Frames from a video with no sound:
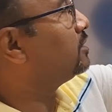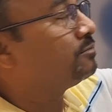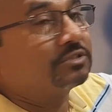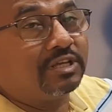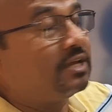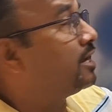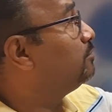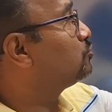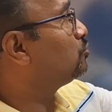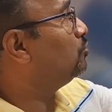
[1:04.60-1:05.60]
term c
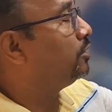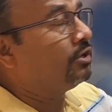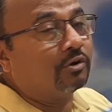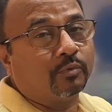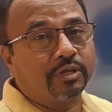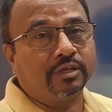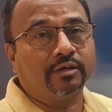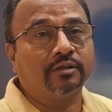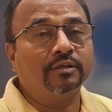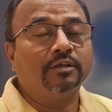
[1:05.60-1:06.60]
comes only over here.